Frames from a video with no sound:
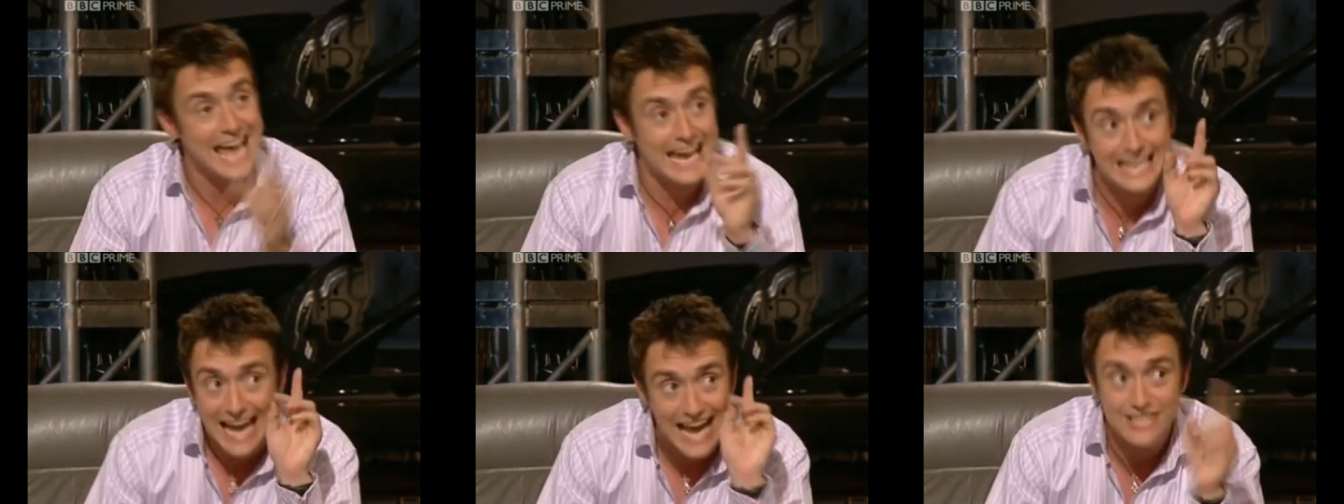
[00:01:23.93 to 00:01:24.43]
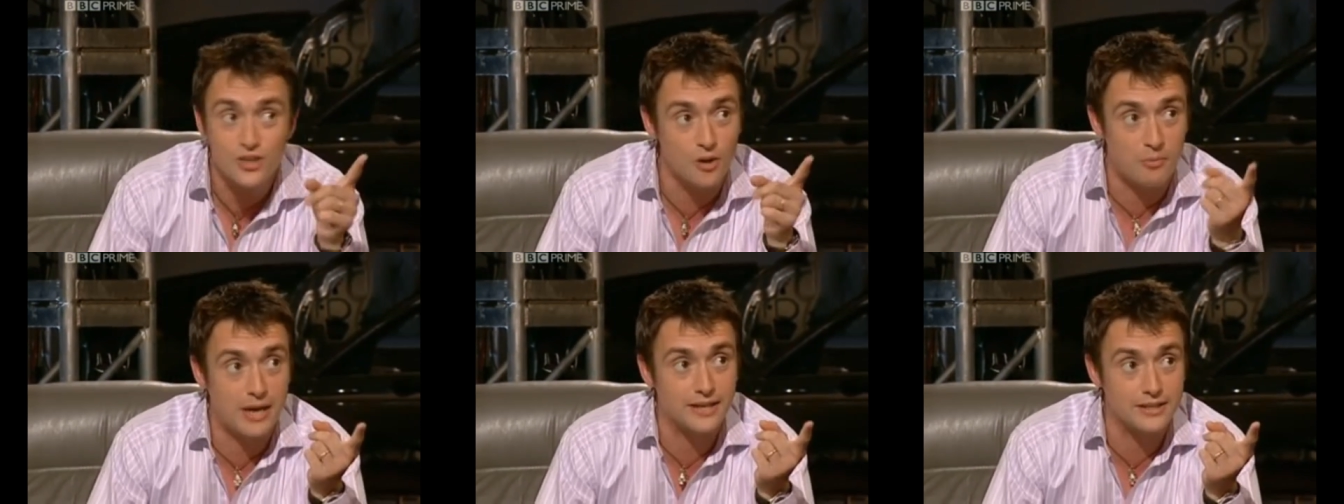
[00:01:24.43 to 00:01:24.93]
And it has
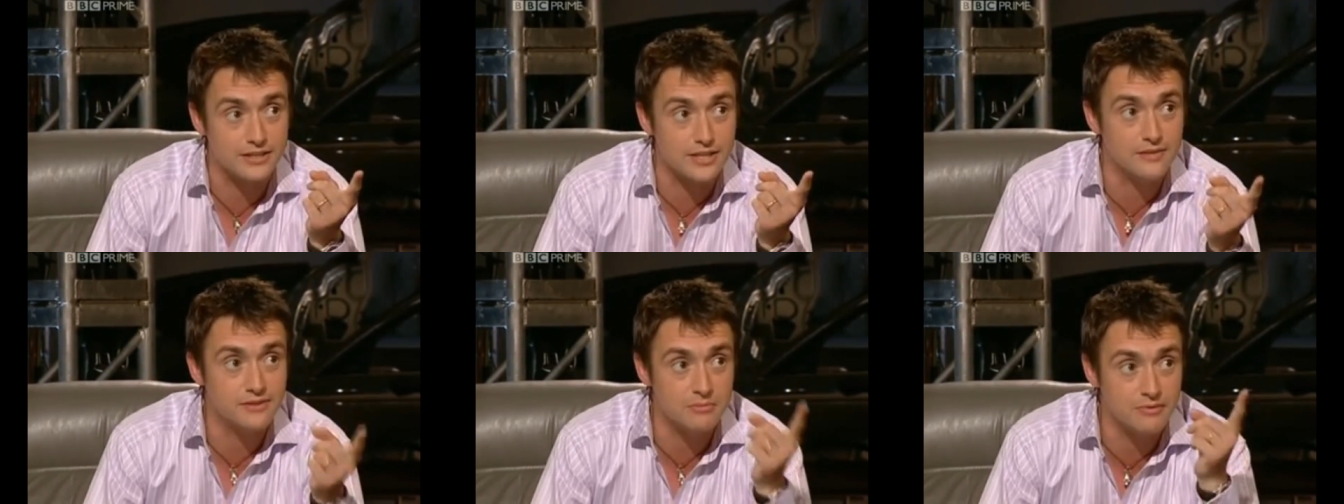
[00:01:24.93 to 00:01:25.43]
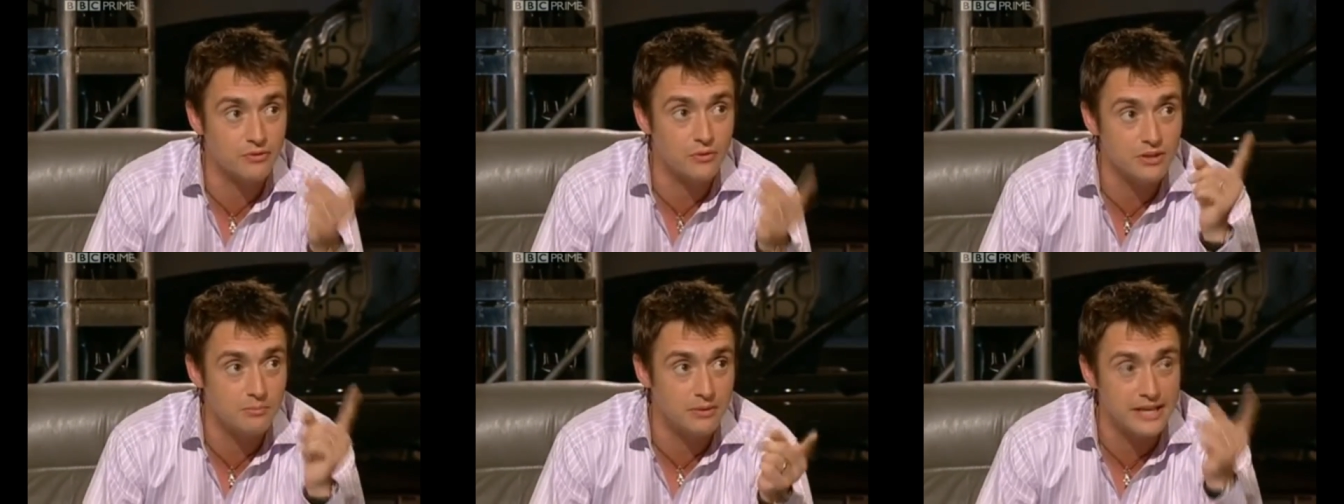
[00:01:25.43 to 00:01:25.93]
got paddle shift, and
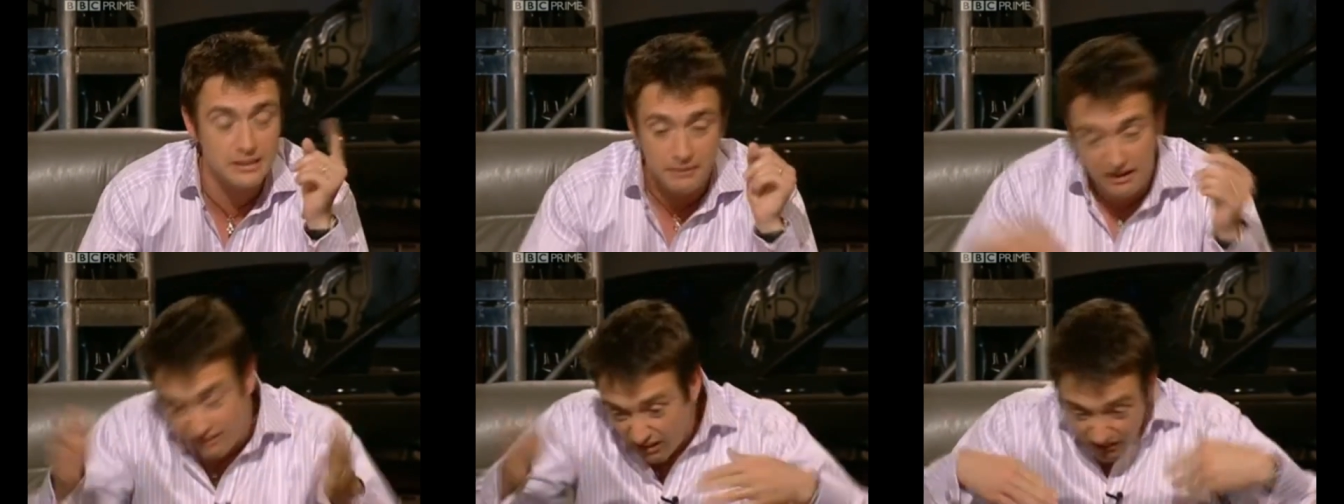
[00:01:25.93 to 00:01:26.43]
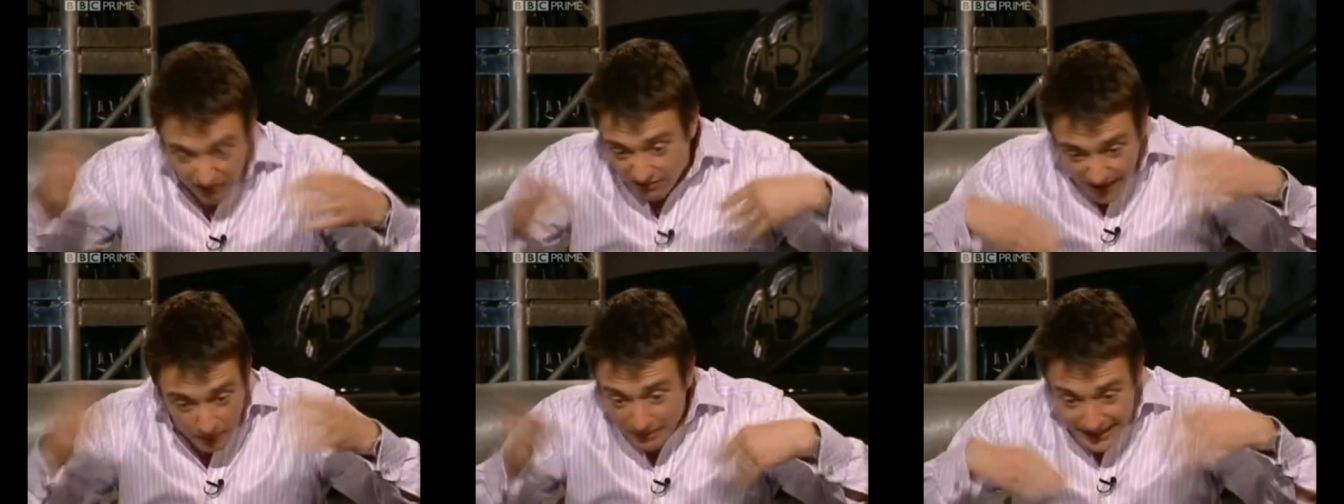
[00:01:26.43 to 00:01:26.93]
before you bleat about, oh, like
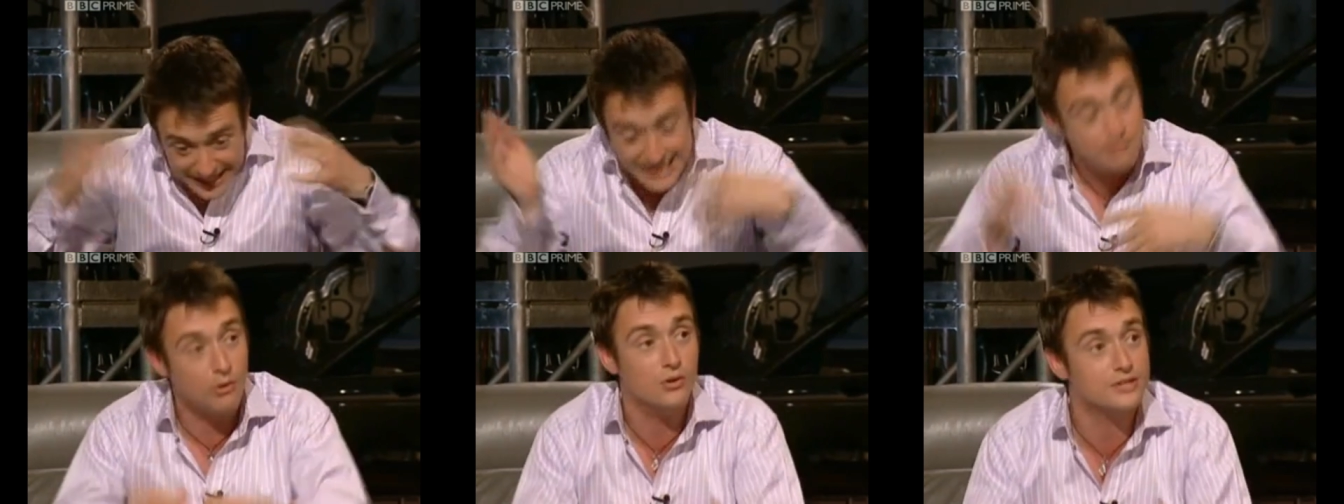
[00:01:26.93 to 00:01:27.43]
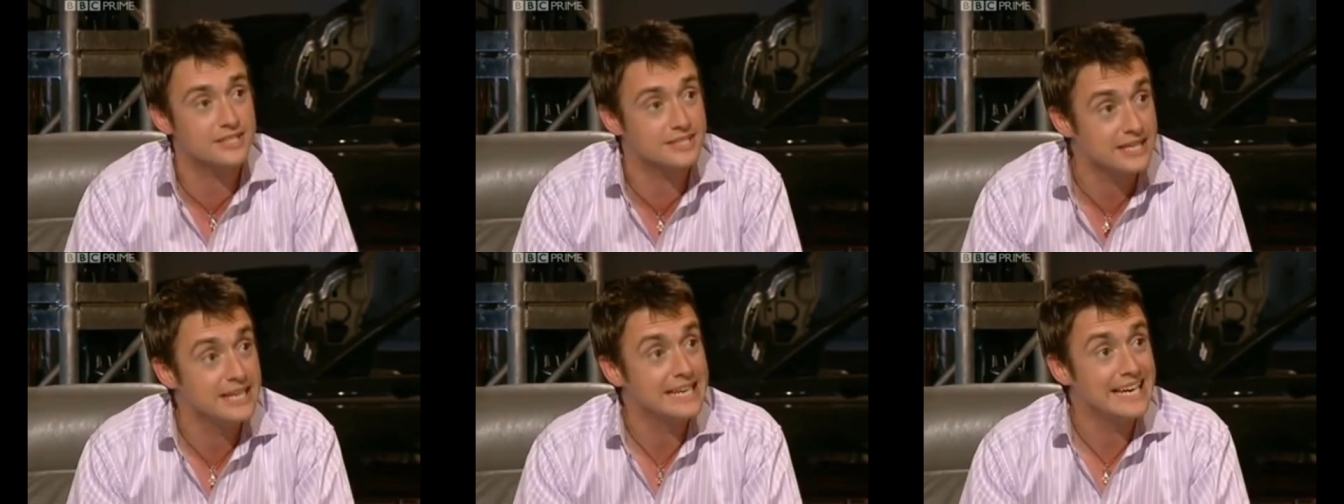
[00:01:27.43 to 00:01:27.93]
flappy
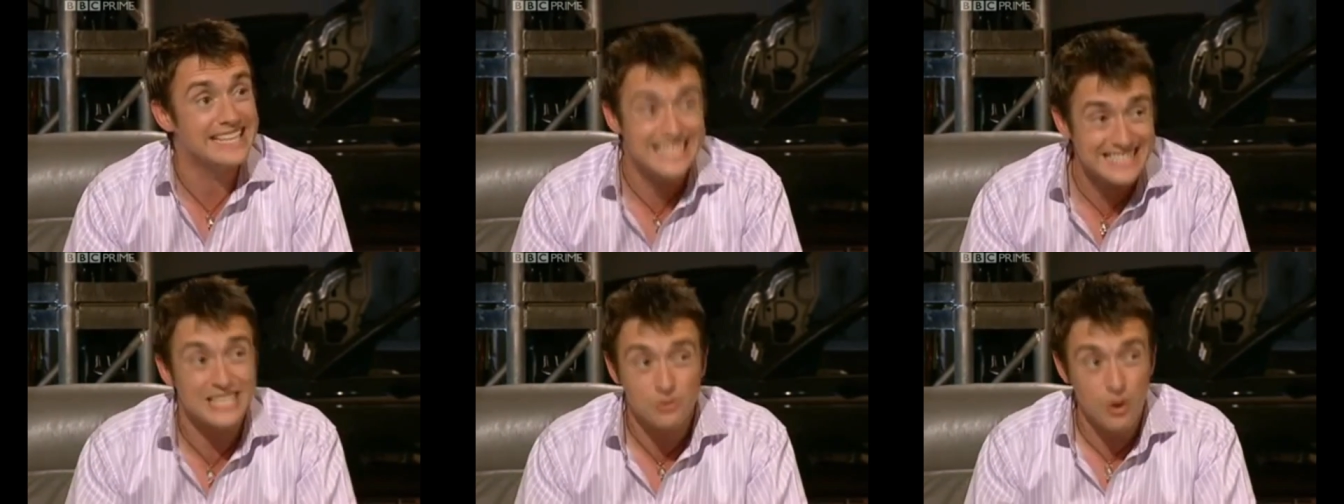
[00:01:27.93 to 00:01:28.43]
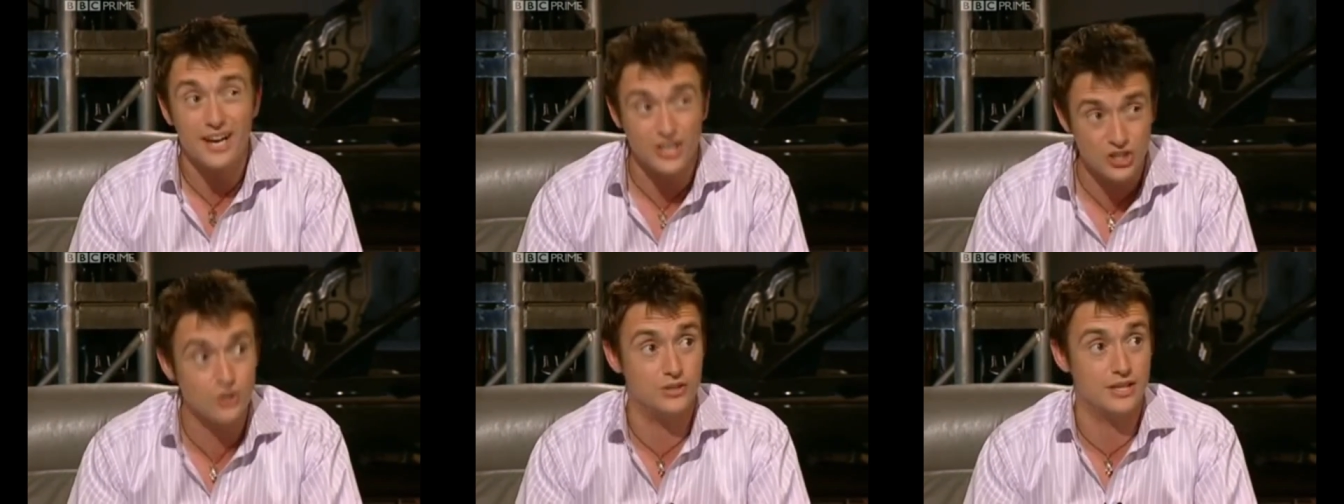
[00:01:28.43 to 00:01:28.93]
gearboxes, it's actually
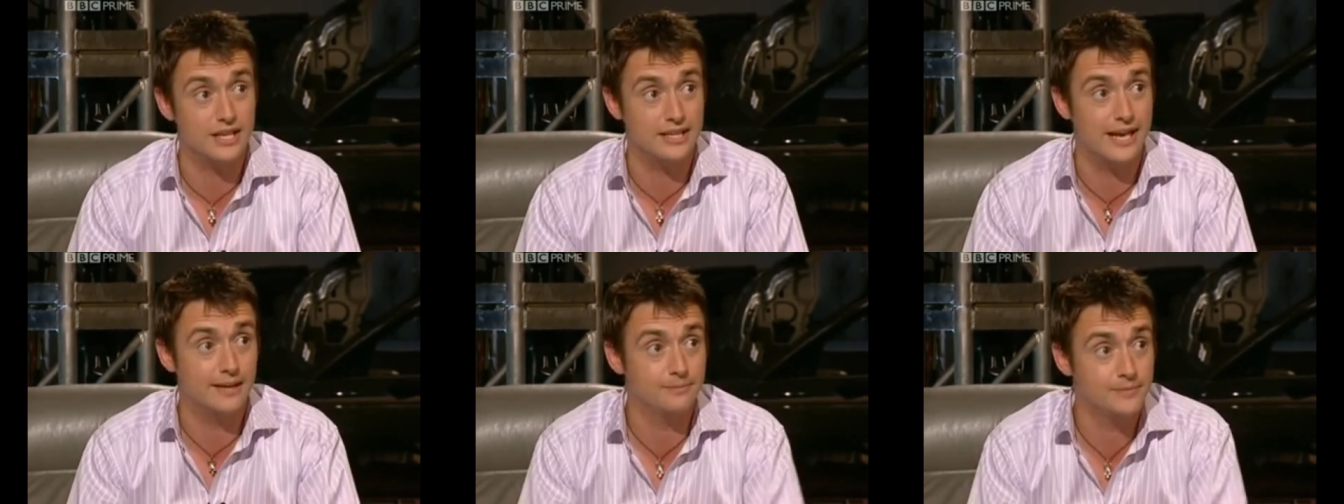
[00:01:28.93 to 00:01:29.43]
quite good in that.